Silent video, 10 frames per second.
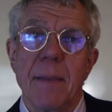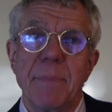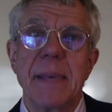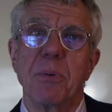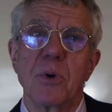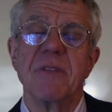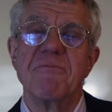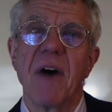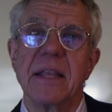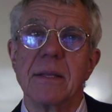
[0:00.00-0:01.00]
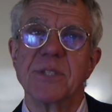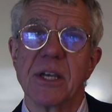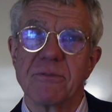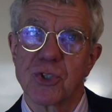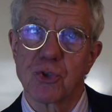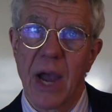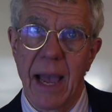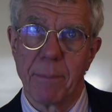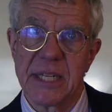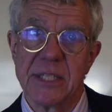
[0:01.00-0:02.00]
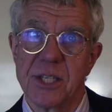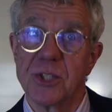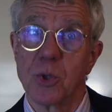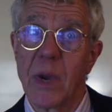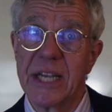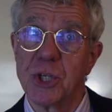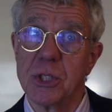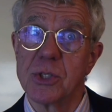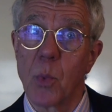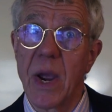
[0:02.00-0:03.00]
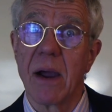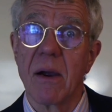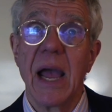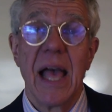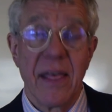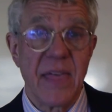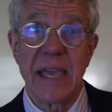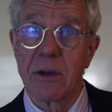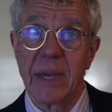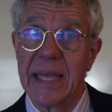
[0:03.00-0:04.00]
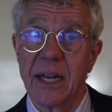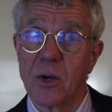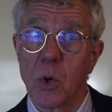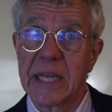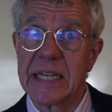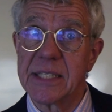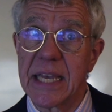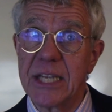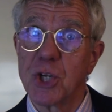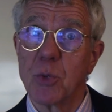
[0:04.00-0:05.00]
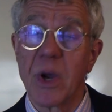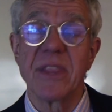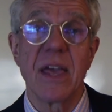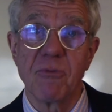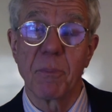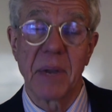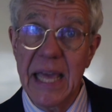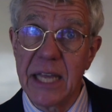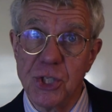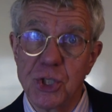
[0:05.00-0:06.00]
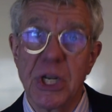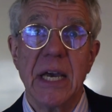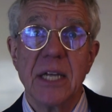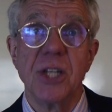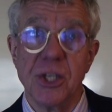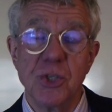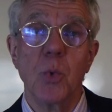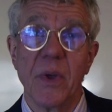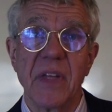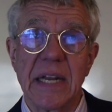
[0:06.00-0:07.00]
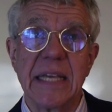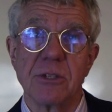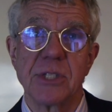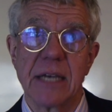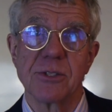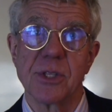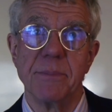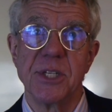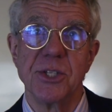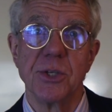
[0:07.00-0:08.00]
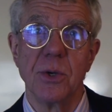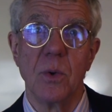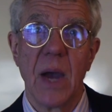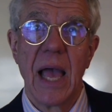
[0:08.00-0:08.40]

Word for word: People can find themselves trapped in situations where they are in an organization where they've pledged to do what the leader tells them to do,